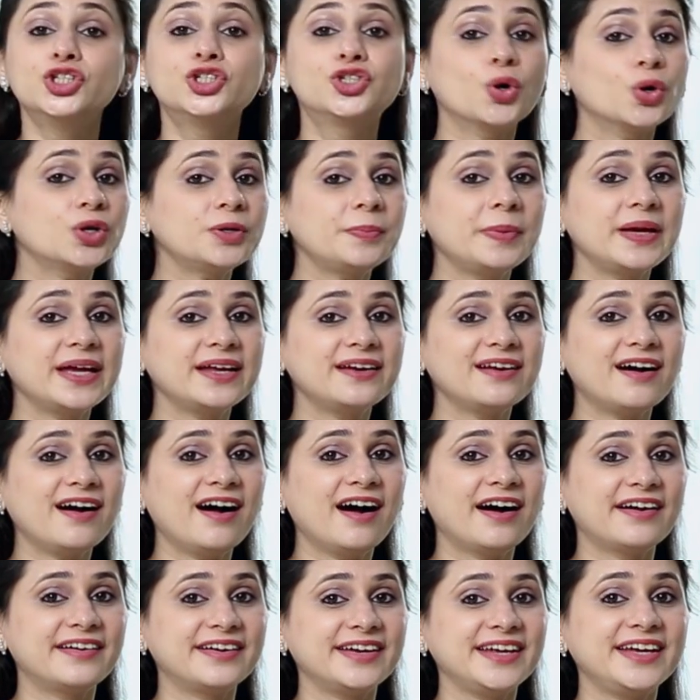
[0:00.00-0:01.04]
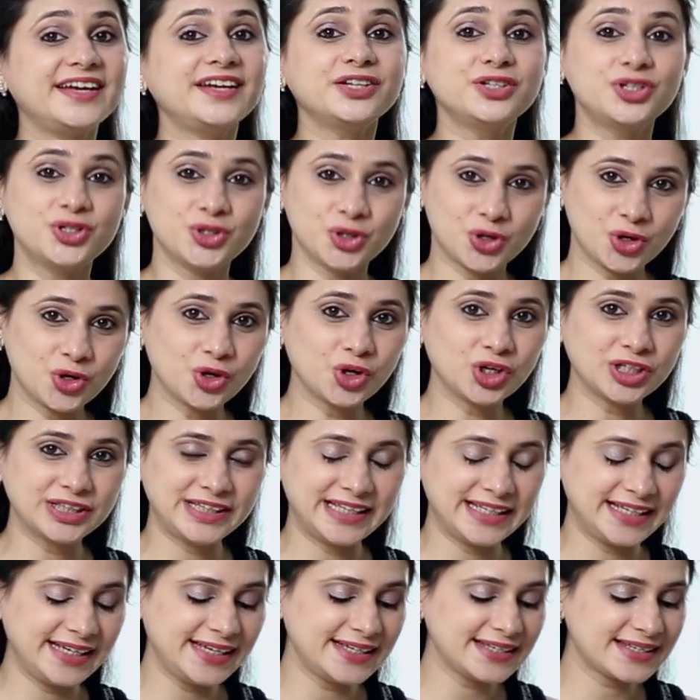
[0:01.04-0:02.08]
Don't be in a hurry to cook
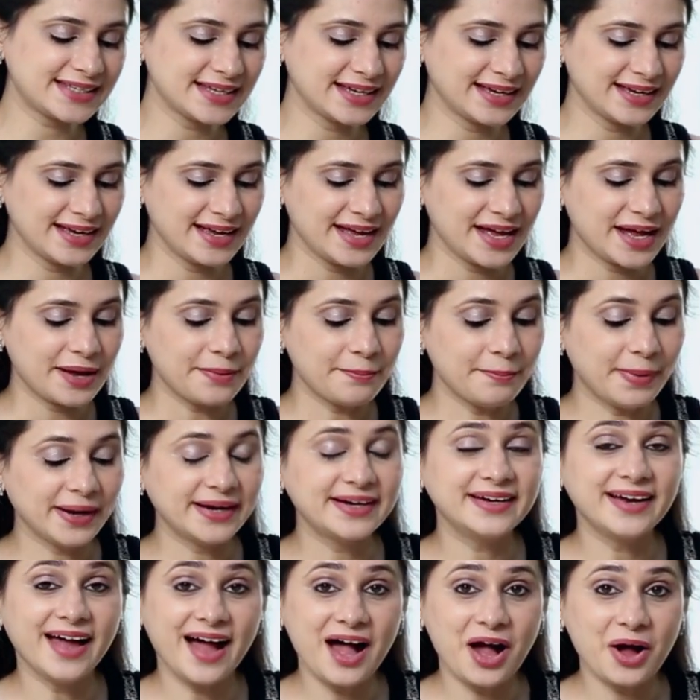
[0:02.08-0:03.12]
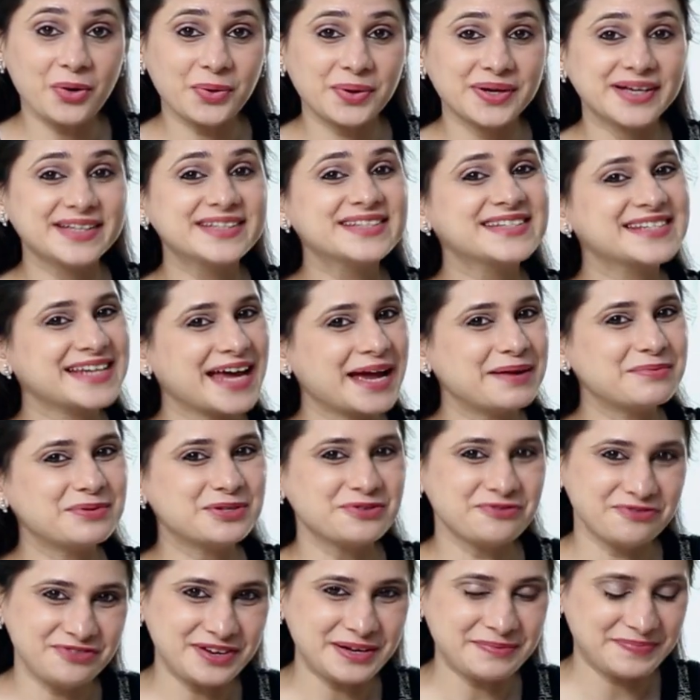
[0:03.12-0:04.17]
these but now it's time
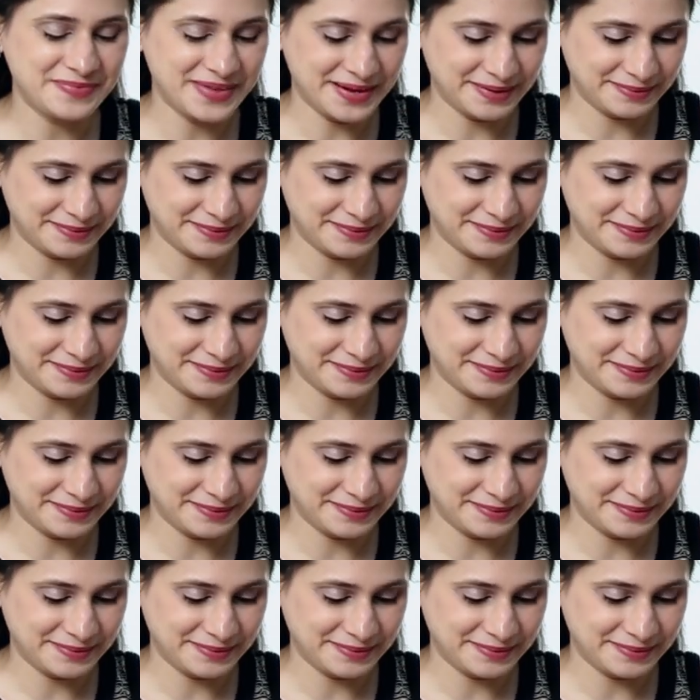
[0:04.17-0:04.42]
to flip